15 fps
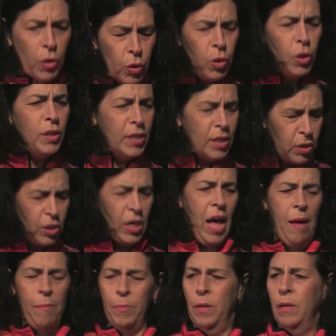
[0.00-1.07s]
Good
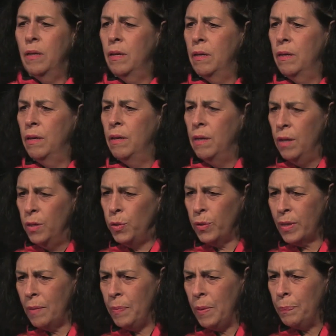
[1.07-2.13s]
job.
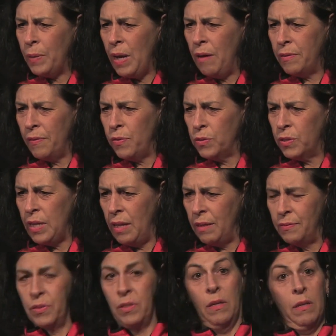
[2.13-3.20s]
You can be proud of
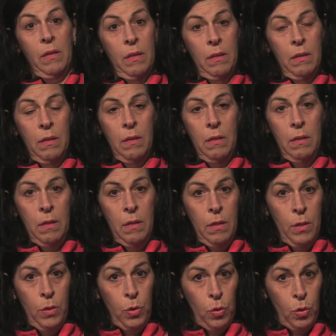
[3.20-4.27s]
yourselves.
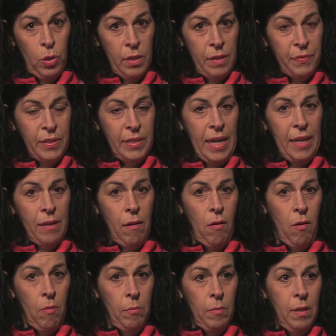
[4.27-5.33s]
You could have stayed
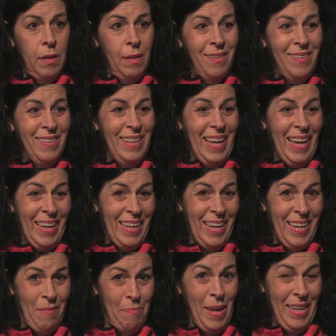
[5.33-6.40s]
home, like
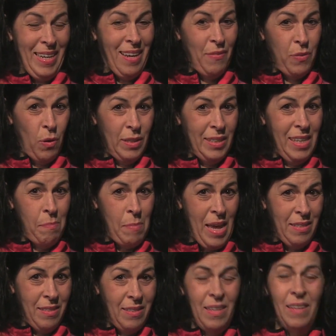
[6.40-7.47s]
many of your
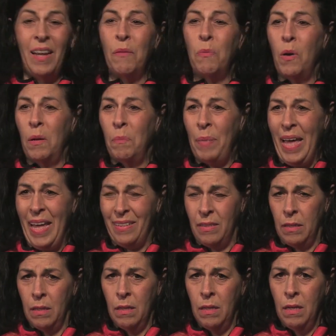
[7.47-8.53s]
teammates, in a warm
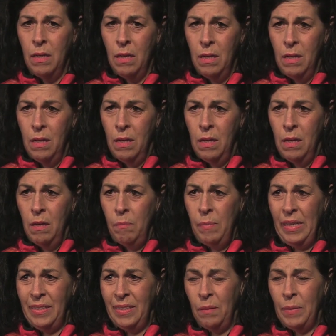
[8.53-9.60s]
bed.
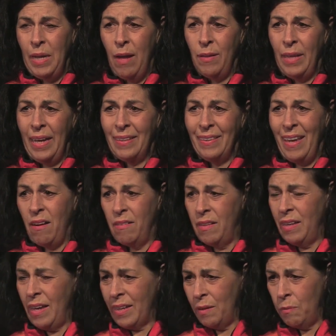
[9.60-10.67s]
May seem now like they are
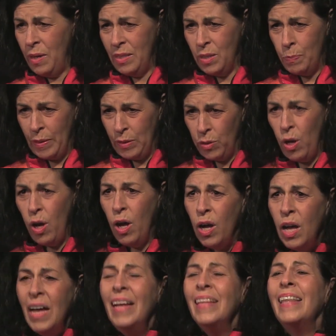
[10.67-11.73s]
the lucky ones, but
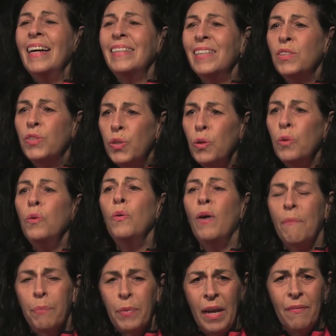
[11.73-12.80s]
no, that is you who
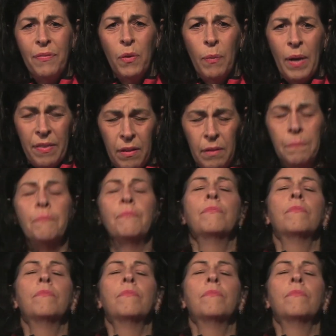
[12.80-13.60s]
have braved the weather.